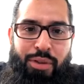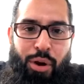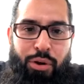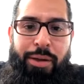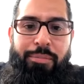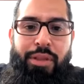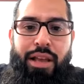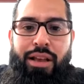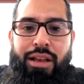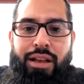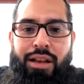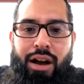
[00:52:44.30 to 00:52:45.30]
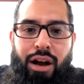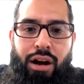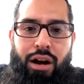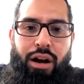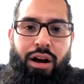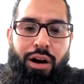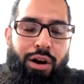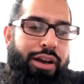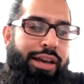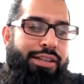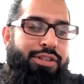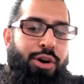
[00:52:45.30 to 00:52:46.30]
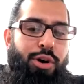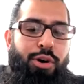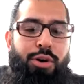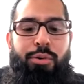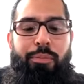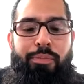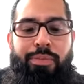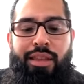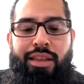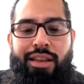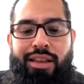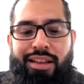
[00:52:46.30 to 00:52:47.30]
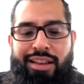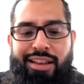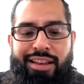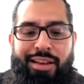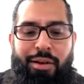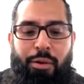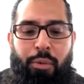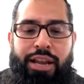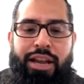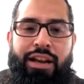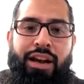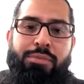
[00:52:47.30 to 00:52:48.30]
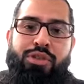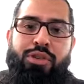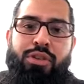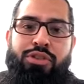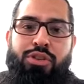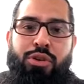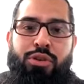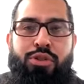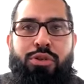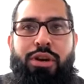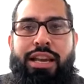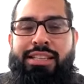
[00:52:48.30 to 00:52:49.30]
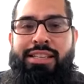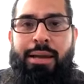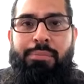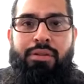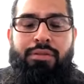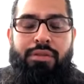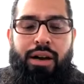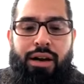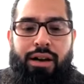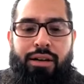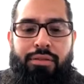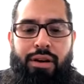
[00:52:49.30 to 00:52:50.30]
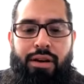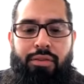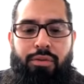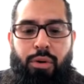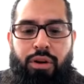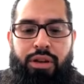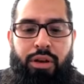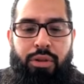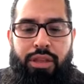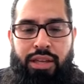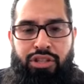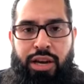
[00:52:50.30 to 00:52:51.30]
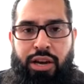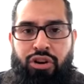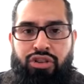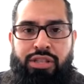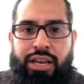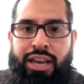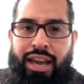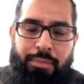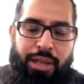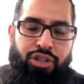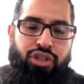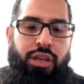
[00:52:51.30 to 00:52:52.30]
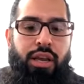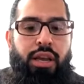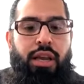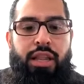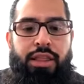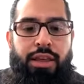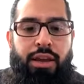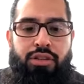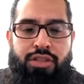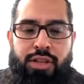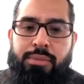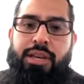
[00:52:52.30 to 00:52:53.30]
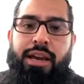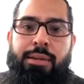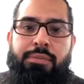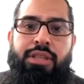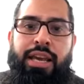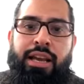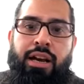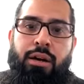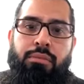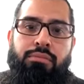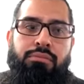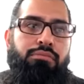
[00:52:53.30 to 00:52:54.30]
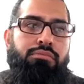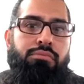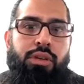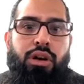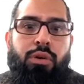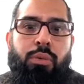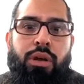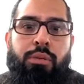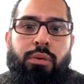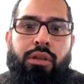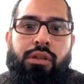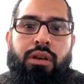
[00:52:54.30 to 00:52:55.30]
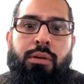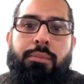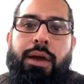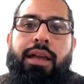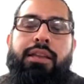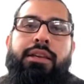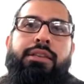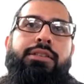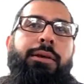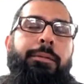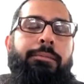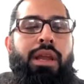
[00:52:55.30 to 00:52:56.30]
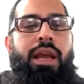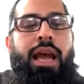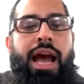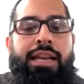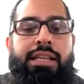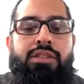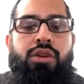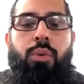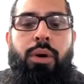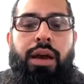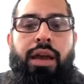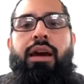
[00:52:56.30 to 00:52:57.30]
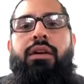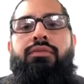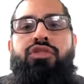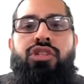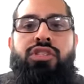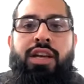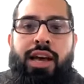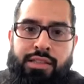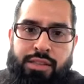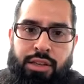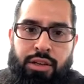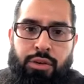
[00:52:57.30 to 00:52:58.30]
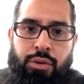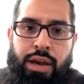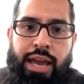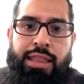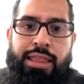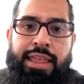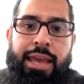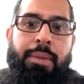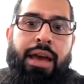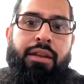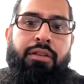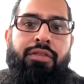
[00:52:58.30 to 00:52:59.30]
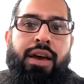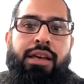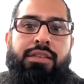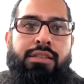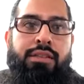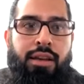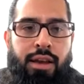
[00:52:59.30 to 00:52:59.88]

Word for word: Okay. Okay. So when it comes to, to, to any type of, uh, of working with ancient energies, like I had mentioned, there sometimes they come you know with with companions and it's a way of just testing you and they manifest